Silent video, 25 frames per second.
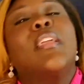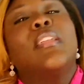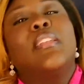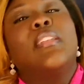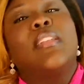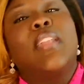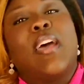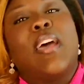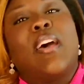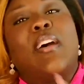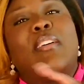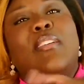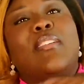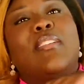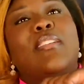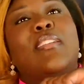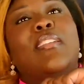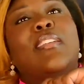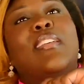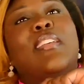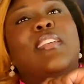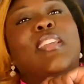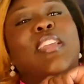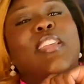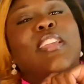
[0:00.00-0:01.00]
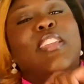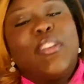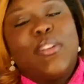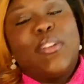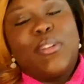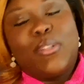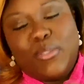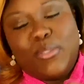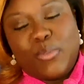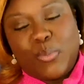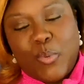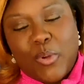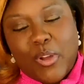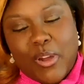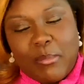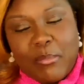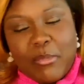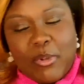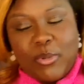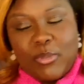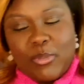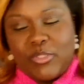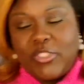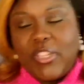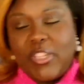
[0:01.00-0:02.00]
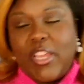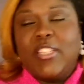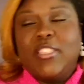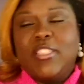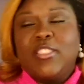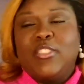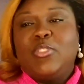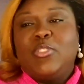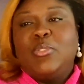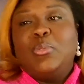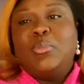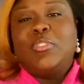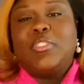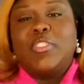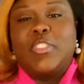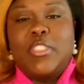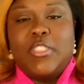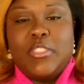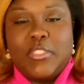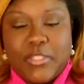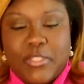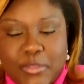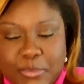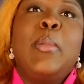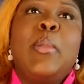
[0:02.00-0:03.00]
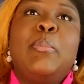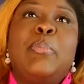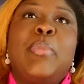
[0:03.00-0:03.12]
Now, here's where I'm going to challenge you, sis,